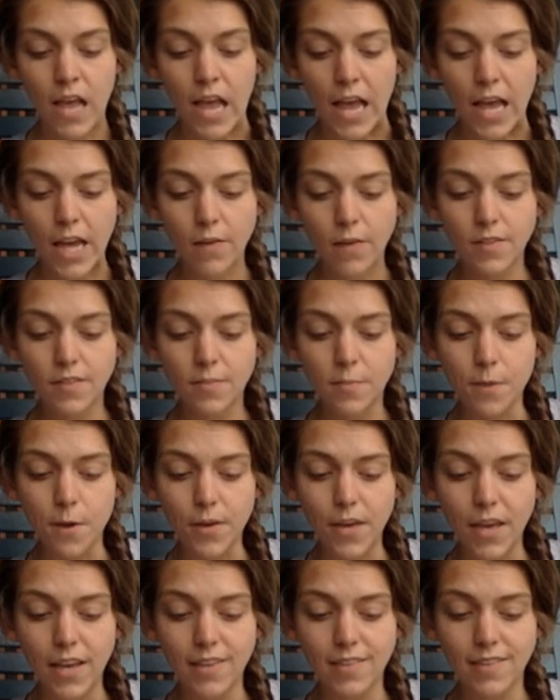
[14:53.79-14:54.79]
he was
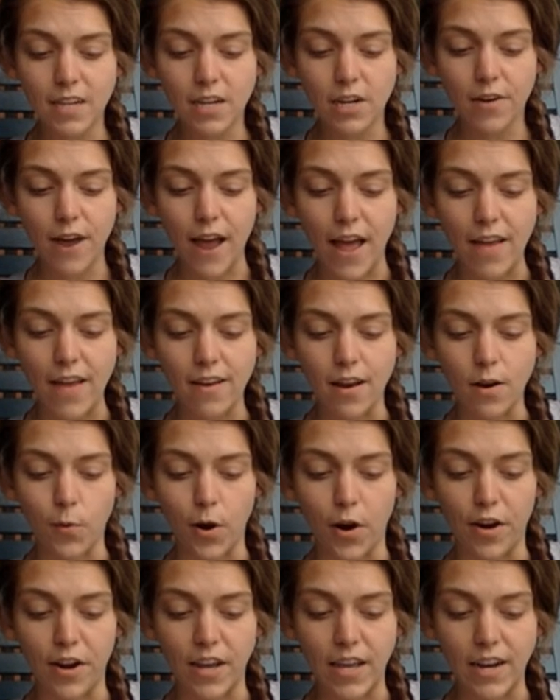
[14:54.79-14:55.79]
smoking a cigarette and
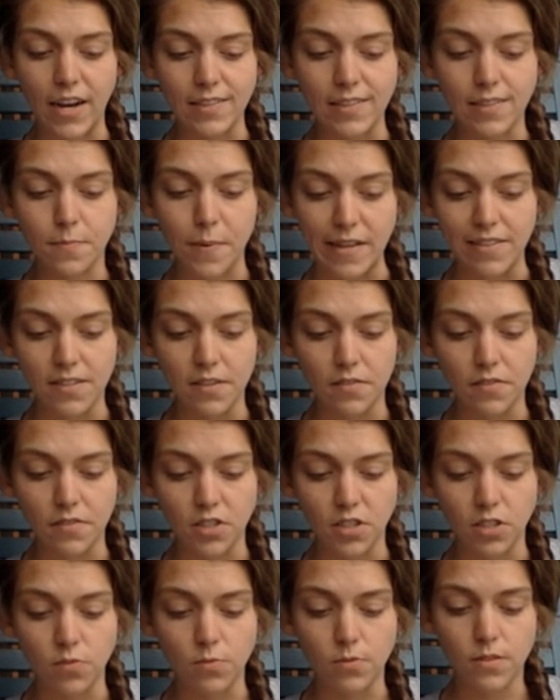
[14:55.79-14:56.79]
wearing an expensive
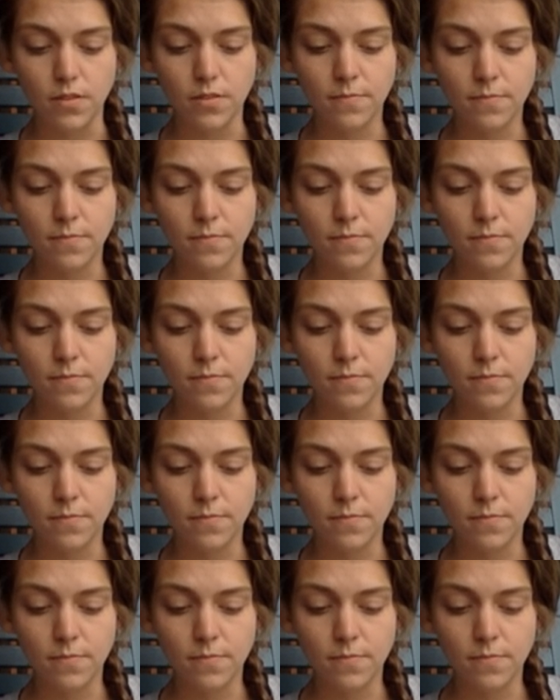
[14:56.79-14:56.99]
suit.